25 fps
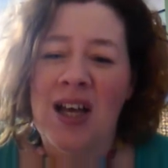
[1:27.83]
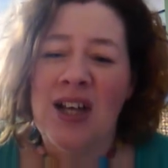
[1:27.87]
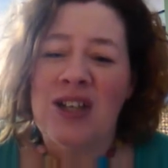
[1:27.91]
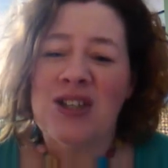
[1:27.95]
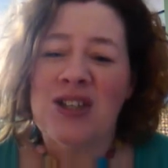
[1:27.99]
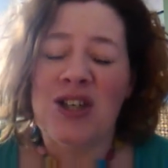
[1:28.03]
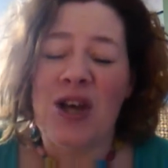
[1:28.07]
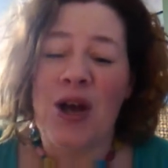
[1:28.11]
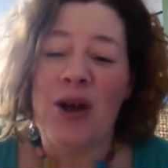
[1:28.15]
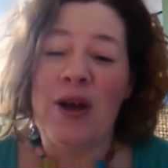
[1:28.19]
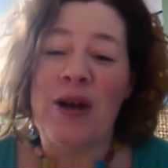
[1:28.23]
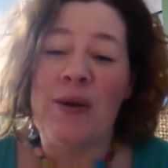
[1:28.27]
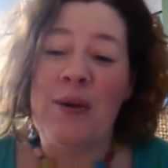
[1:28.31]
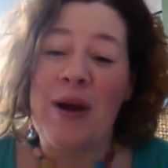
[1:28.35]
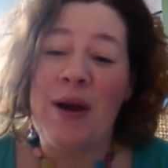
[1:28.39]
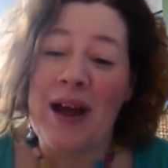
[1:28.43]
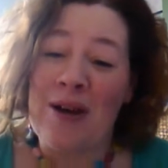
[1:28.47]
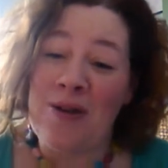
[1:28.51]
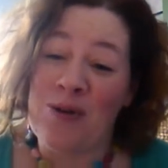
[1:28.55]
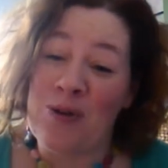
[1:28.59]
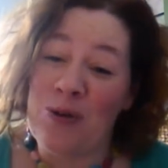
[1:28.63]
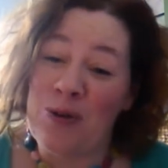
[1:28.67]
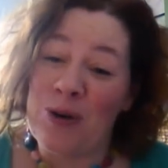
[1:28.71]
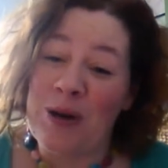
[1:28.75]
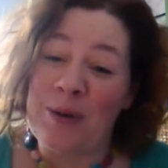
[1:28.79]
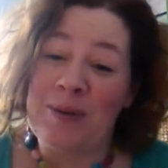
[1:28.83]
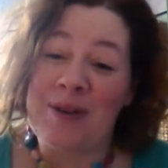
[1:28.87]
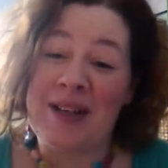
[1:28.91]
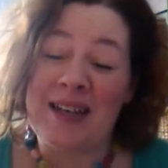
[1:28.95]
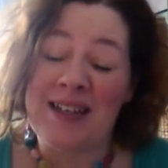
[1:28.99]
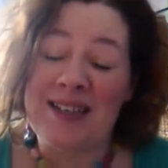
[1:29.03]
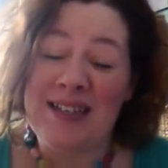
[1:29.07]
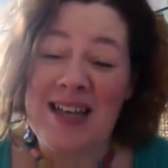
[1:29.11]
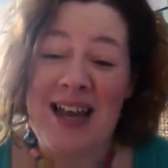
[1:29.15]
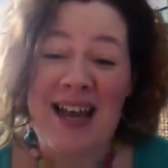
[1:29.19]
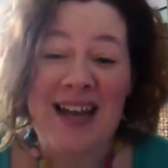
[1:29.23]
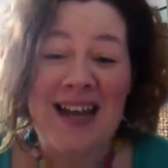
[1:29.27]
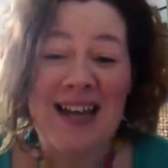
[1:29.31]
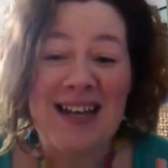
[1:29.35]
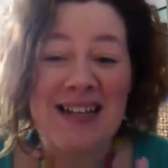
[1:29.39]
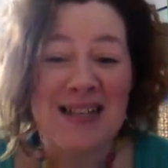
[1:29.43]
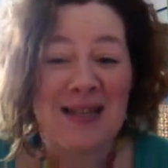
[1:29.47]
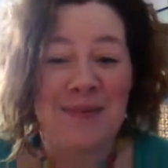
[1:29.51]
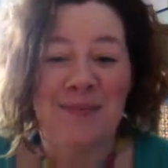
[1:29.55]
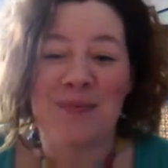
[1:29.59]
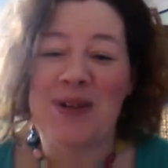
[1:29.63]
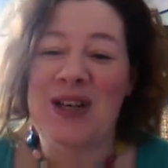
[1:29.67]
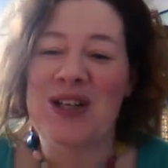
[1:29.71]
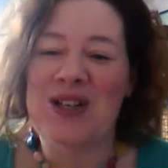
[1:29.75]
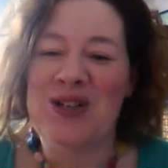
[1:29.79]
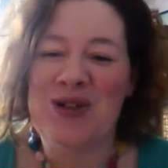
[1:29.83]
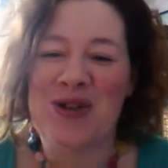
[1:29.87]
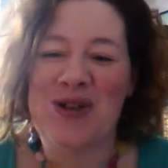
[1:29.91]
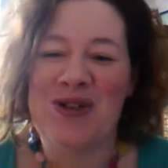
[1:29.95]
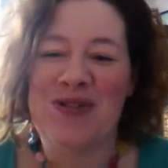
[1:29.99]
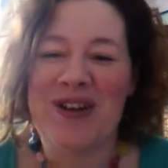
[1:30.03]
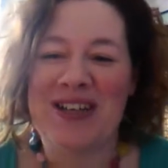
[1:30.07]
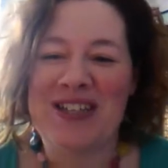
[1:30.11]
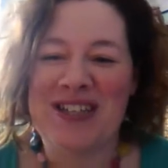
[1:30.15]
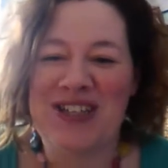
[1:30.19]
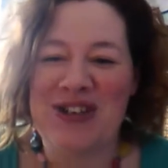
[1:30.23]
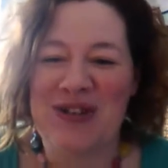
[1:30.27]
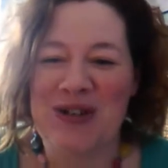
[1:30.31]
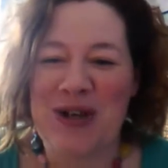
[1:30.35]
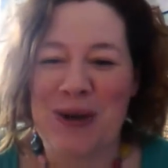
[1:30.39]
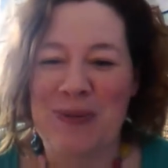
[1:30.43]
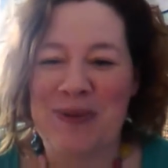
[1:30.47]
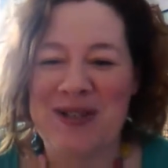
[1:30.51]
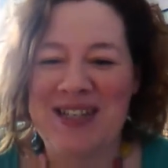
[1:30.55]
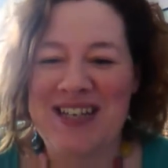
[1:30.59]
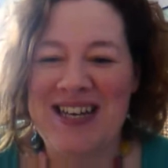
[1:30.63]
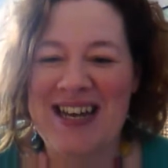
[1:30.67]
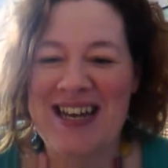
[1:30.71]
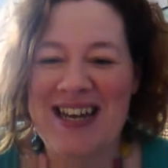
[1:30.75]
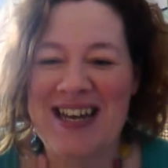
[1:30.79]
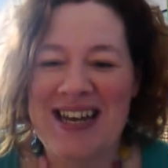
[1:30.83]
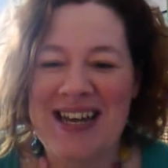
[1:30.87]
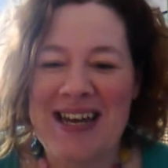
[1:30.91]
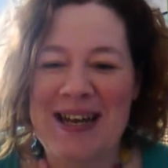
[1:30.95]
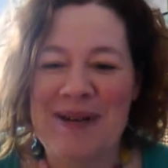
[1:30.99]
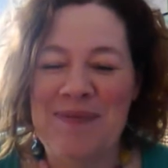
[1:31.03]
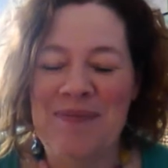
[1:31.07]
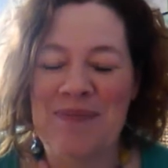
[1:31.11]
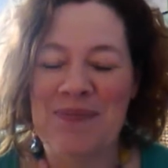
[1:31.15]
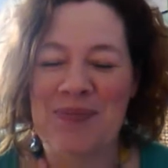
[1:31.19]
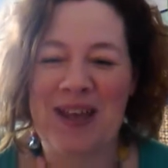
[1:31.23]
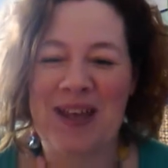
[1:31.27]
So anyway, all I'm going to say is enjoy the rest of your cup of tea.